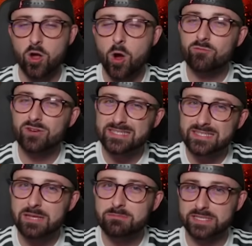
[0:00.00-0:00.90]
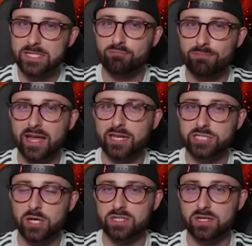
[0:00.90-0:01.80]
I can't really see myself back in
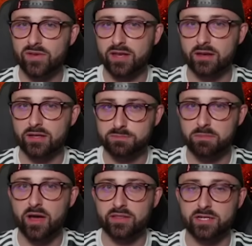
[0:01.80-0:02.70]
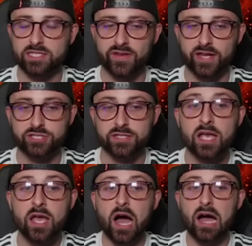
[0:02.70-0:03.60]
a Chelsea defender despite the nice
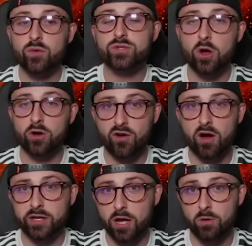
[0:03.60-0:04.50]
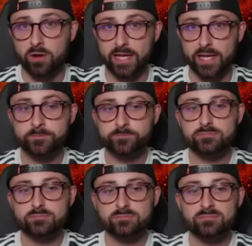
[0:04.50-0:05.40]
fixtures. I've also got Gvardiol on here.
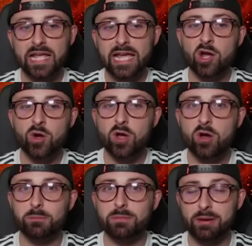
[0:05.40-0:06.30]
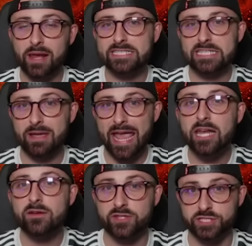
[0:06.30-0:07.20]
And I would arguably place him
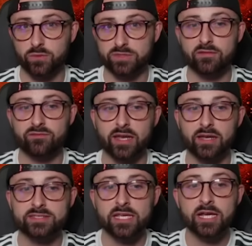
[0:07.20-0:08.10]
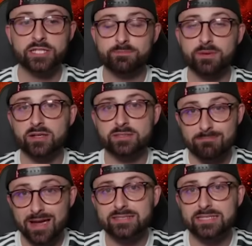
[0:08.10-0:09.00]
ahead of the Chelsea defenders just because
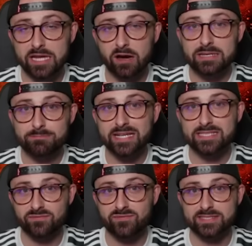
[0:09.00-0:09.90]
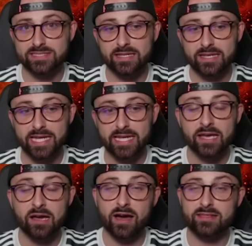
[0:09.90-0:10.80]
Man City are the best defence in the
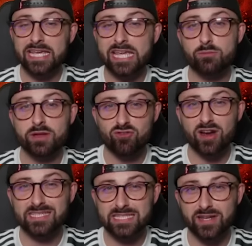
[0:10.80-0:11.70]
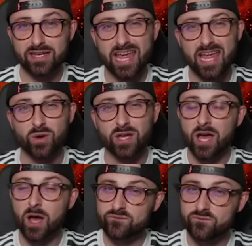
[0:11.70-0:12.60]
league. I think he'll be relatively nailed.
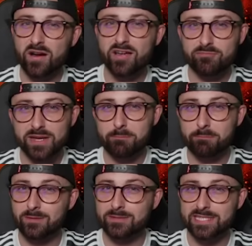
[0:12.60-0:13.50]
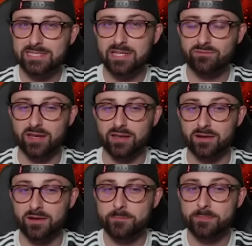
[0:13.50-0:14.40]
A £5 million City
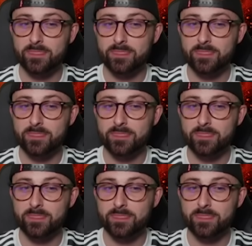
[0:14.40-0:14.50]
defender